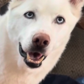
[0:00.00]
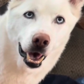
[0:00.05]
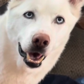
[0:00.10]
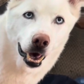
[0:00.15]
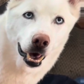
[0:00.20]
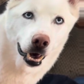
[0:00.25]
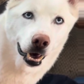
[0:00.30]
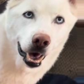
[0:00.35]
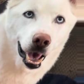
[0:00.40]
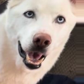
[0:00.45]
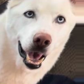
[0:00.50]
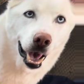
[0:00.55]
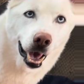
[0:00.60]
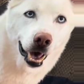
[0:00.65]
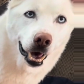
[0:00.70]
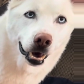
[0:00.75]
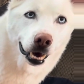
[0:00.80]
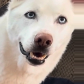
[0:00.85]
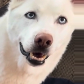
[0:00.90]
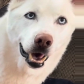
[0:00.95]
we could do that.
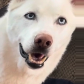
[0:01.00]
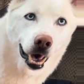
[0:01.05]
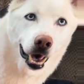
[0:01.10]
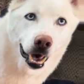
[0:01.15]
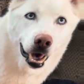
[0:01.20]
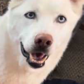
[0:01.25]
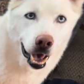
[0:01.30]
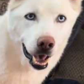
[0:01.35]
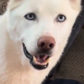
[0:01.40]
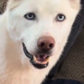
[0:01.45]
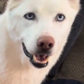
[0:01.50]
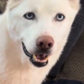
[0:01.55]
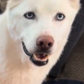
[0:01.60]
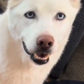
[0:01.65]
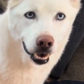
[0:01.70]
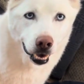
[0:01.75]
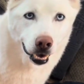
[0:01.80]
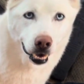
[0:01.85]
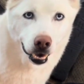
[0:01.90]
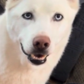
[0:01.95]

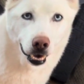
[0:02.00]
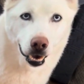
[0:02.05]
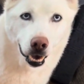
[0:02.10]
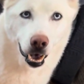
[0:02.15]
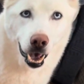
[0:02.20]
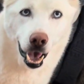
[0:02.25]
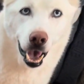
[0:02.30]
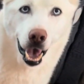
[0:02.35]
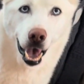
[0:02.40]
Although